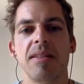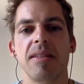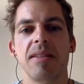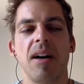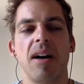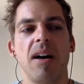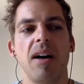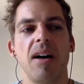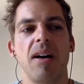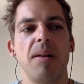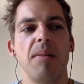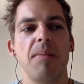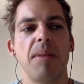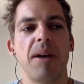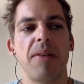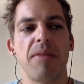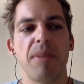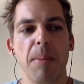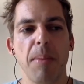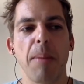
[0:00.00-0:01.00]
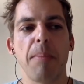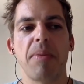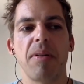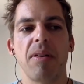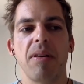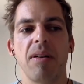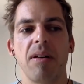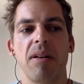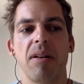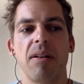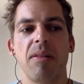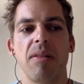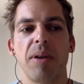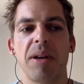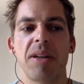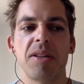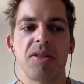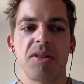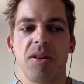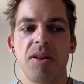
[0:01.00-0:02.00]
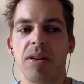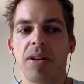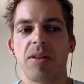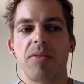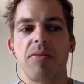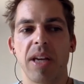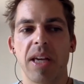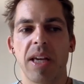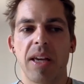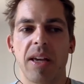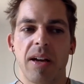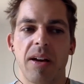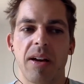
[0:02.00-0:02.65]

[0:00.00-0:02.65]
I remember when I started rigging,